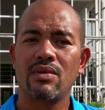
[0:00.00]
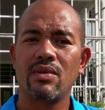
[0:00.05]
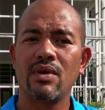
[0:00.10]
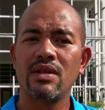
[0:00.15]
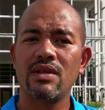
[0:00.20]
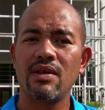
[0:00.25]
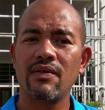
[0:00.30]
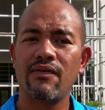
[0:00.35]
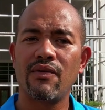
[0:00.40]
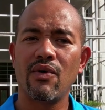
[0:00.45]

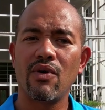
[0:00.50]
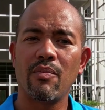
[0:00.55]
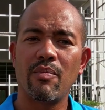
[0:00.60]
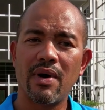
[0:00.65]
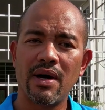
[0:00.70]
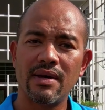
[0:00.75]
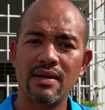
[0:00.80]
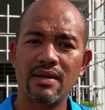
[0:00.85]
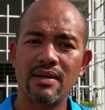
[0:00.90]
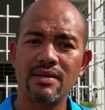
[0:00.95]
twenty-four
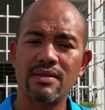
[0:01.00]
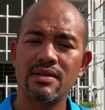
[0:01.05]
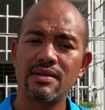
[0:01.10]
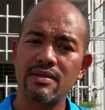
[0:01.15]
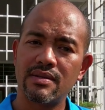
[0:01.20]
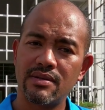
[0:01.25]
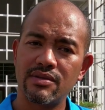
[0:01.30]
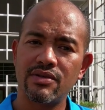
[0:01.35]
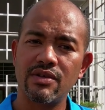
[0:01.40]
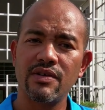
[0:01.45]
panels,
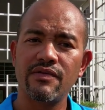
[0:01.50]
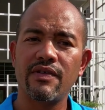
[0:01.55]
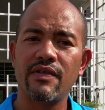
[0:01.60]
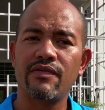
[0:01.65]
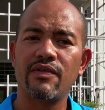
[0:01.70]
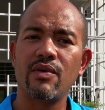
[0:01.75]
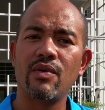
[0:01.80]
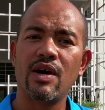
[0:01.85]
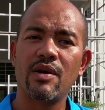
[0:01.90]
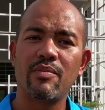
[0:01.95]
three hundred
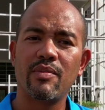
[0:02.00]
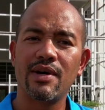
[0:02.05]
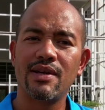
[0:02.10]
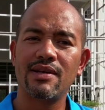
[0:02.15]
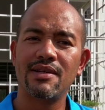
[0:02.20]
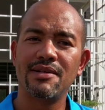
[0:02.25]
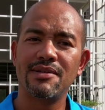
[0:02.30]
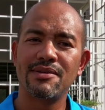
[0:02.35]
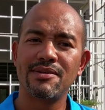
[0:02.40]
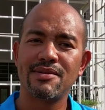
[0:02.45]
fifty watt
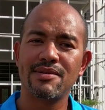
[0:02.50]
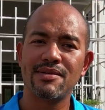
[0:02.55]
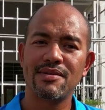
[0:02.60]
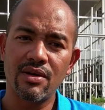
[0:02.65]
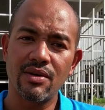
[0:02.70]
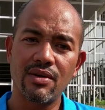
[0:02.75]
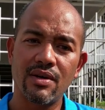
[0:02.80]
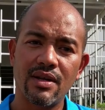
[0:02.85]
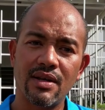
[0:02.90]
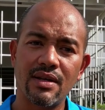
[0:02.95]
panels.
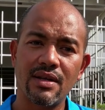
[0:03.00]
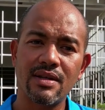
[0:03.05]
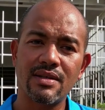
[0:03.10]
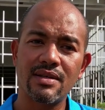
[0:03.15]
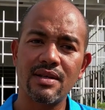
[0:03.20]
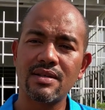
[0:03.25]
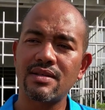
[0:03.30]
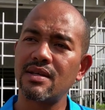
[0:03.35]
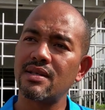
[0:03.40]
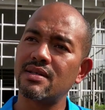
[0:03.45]
You know, this,
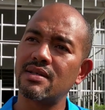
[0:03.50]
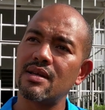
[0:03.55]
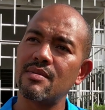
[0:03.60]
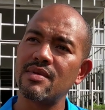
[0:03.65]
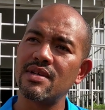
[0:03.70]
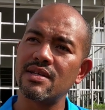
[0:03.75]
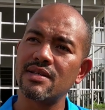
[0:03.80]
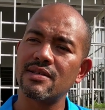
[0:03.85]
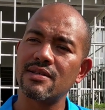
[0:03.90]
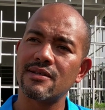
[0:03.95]
this
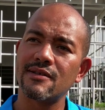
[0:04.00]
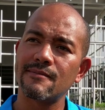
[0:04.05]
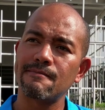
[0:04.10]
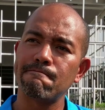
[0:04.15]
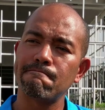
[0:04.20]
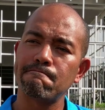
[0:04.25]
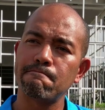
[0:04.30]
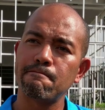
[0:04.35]
system is,